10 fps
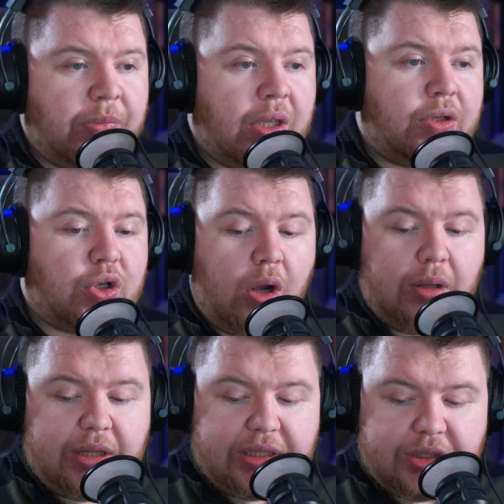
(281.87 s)
So
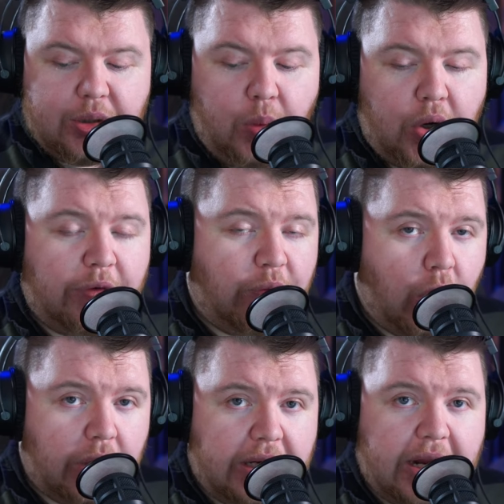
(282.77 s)
this is a word of
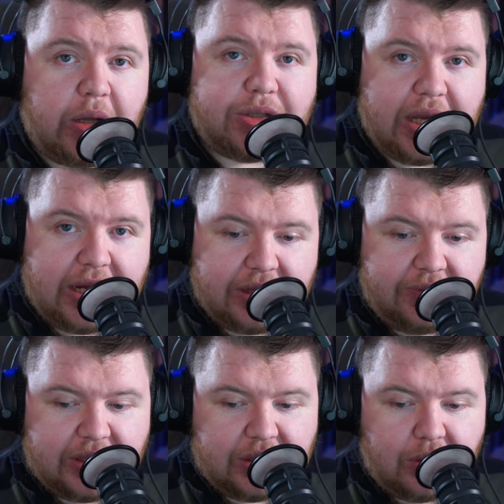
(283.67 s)
warning, and I'll say it in the
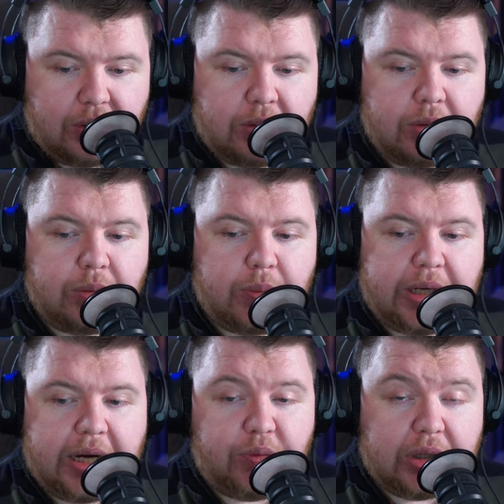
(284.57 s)
video when
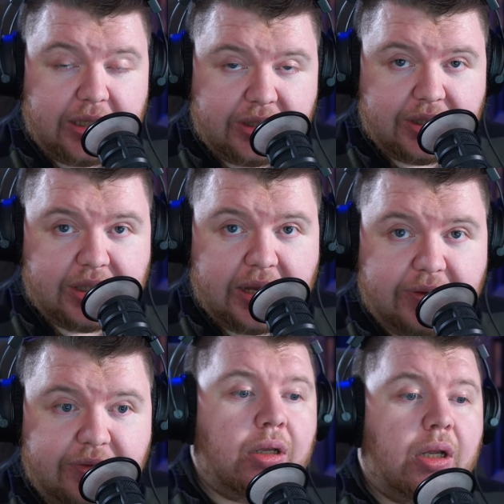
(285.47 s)
I release the
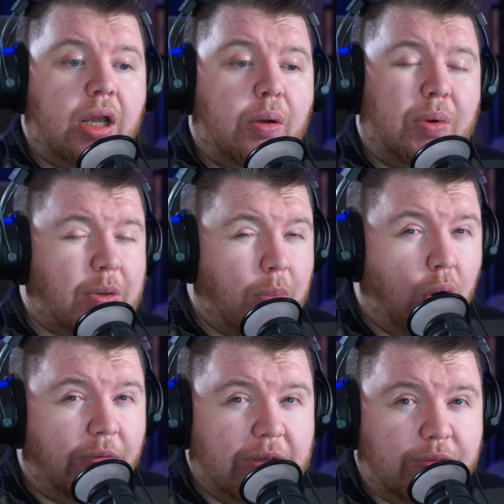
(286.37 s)
save, which I'm
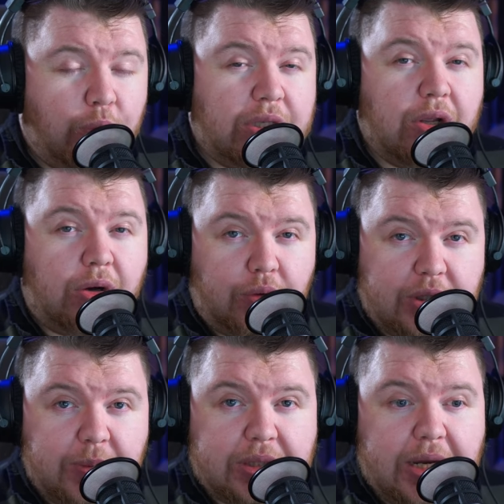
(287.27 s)
hoping for reset on
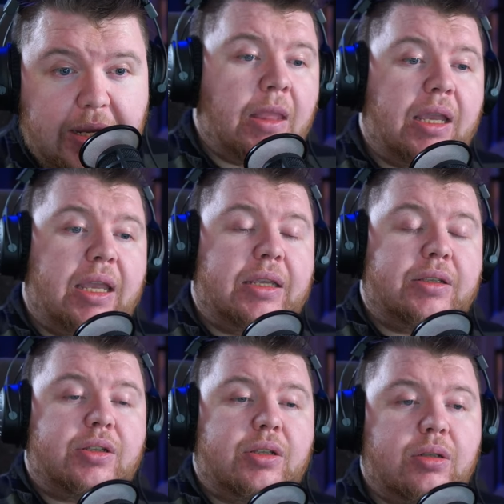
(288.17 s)
Christmas Day,
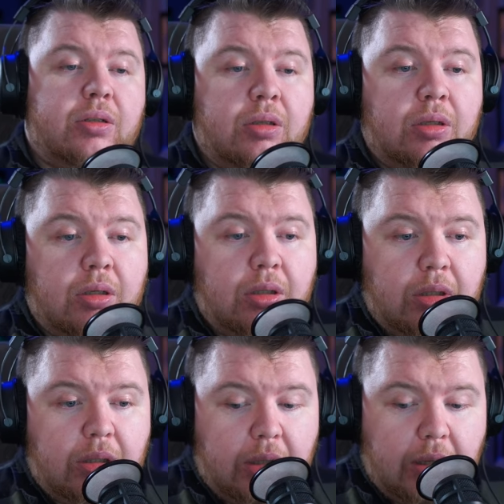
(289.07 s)
is
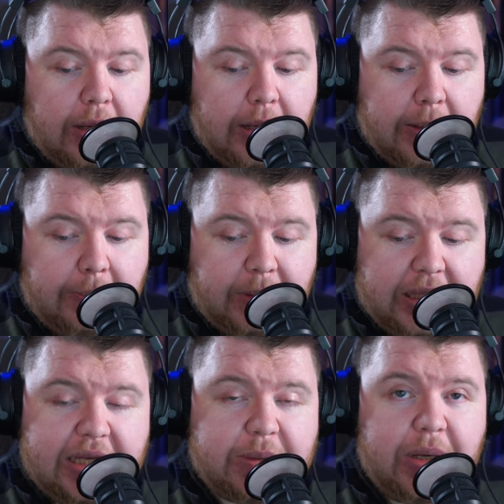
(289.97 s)

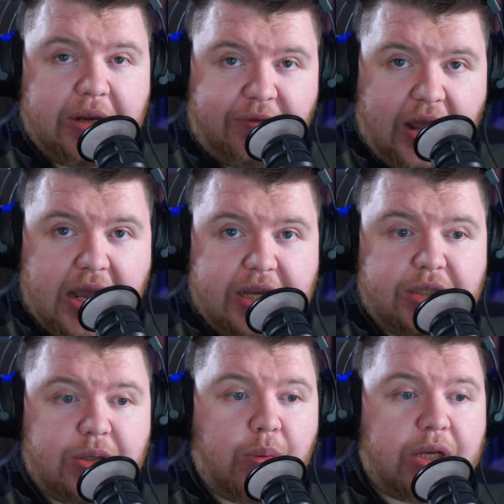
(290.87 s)
please be
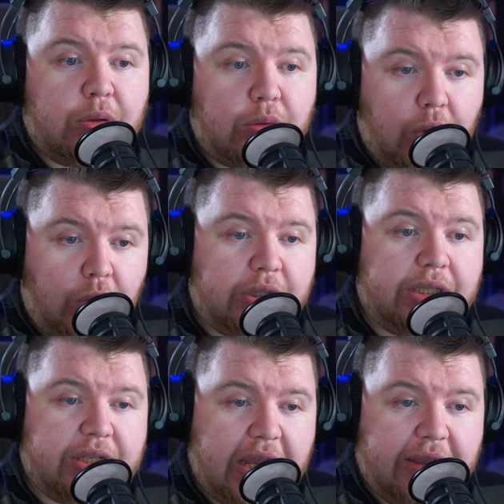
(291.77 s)
advised when you load the
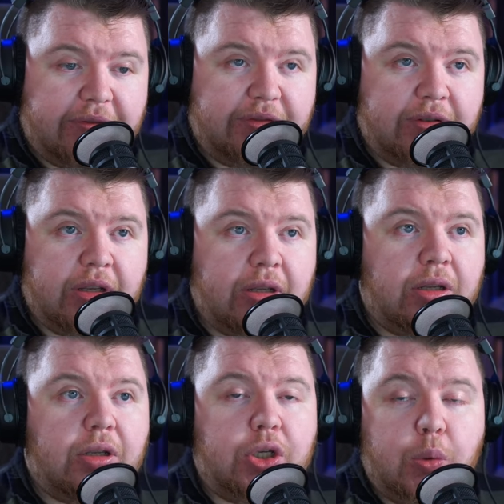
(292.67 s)
save,
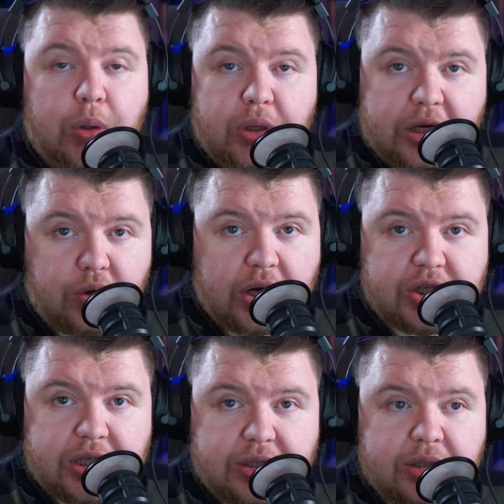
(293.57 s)
you will get
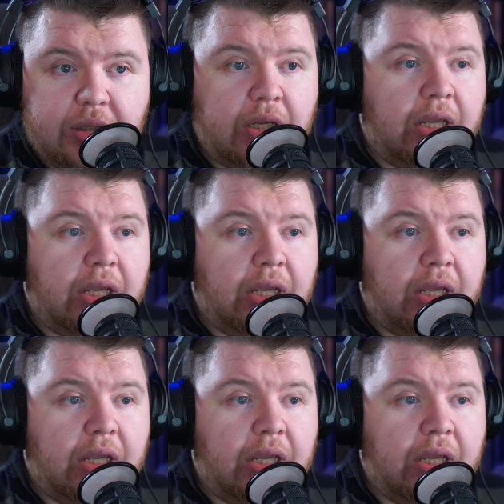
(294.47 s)
crashes.